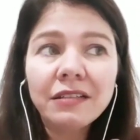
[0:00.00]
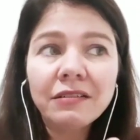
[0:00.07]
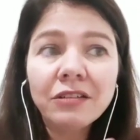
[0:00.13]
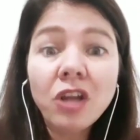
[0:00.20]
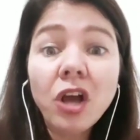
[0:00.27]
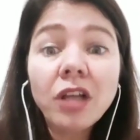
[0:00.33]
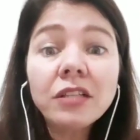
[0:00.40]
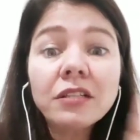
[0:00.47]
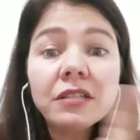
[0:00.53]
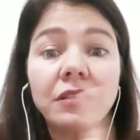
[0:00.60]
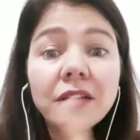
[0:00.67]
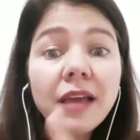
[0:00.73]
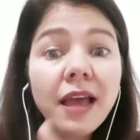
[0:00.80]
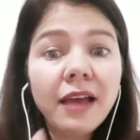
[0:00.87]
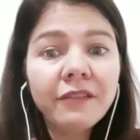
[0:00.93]
not
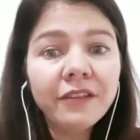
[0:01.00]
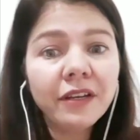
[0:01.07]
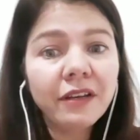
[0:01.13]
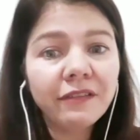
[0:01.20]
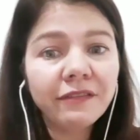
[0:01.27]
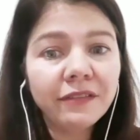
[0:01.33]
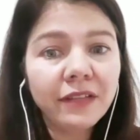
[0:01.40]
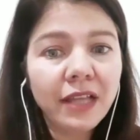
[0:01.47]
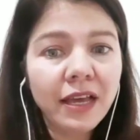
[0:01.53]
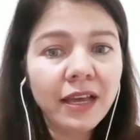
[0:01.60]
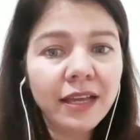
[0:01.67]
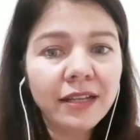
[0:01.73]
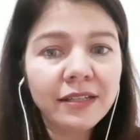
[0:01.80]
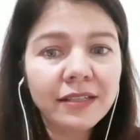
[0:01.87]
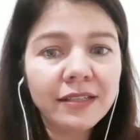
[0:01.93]
to have enough
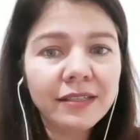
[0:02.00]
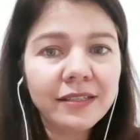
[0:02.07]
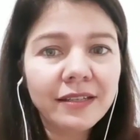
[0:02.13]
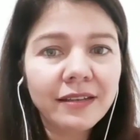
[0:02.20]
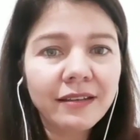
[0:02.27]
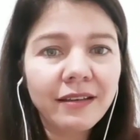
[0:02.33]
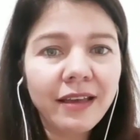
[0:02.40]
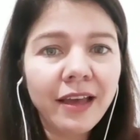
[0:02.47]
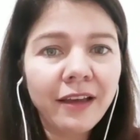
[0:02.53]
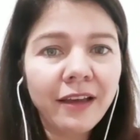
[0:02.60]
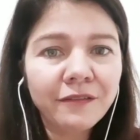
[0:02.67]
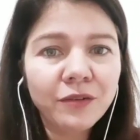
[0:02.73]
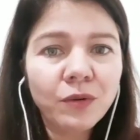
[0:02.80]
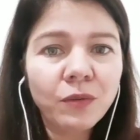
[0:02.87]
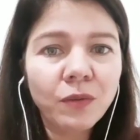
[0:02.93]
lines
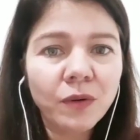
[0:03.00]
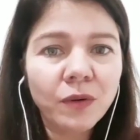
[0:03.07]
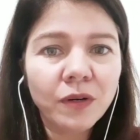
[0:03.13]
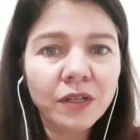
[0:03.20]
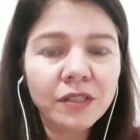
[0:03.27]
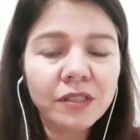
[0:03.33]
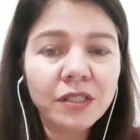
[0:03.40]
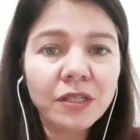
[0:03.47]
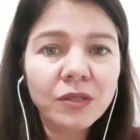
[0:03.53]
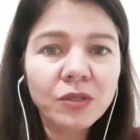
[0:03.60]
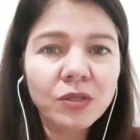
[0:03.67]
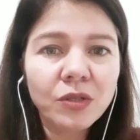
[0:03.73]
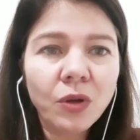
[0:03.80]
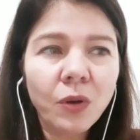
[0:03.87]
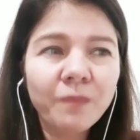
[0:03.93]
afterwards.
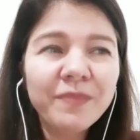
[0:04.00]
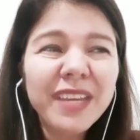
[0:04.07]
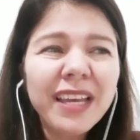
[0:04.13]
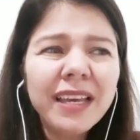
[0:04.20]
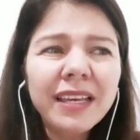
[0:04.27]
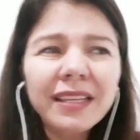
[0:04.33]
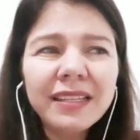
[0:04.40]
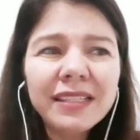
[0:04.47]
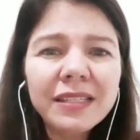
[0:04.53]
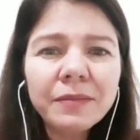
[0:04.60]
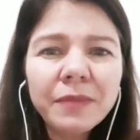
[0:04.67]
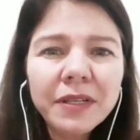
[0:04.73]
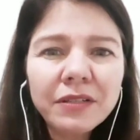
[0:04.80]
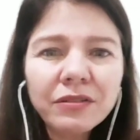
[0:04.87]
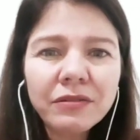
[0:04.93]
So it is a
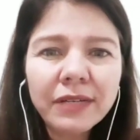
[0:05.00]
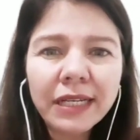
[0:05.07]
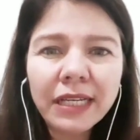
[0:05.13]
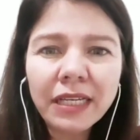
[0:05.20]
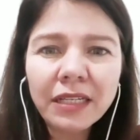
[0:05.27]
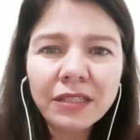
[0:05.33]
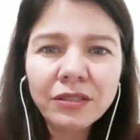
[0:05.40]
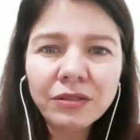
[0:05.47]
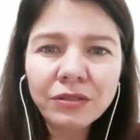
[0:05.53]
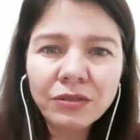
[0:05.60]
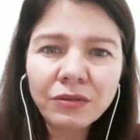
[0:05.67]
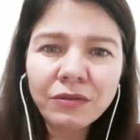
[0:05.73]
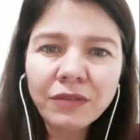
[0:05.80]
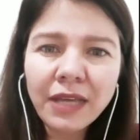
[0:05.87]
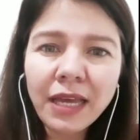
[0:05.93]
bit tricky to
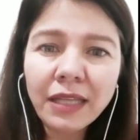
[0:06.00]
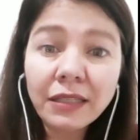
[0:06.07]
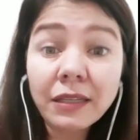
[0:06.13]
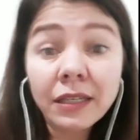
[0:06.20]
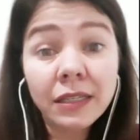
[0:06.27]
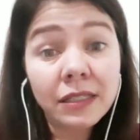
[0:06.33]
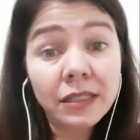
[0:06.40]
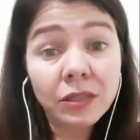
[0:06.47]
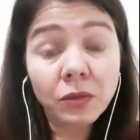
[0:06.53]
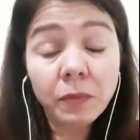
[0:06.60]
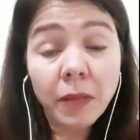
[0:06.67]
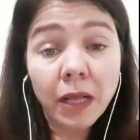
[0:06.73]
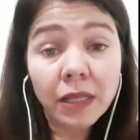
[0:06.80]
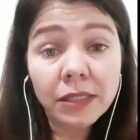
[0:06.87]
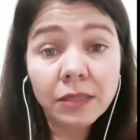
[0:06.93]
do that. It is still
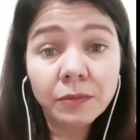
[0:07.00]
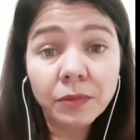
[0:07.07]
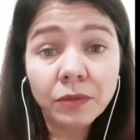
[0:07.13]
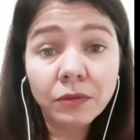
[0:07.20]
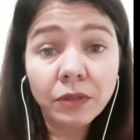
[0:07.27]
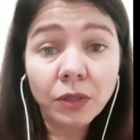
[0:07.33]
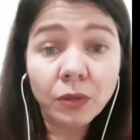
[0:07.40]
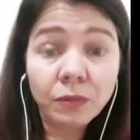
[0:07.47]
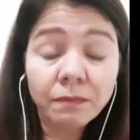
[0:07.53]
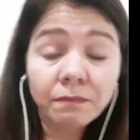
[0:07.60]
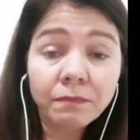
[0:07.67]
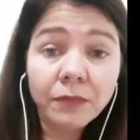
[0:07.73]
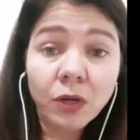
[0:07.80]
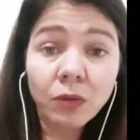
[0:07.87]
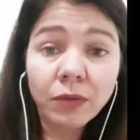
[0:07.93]
possible though,
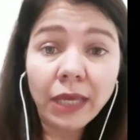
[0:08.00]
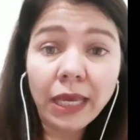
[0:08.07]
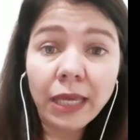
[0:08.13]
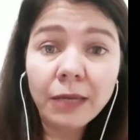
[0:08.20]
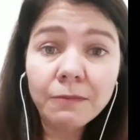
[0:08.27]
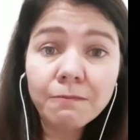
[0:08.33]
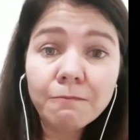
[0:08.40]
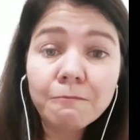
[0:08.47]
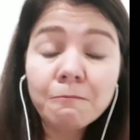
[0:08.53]
okay?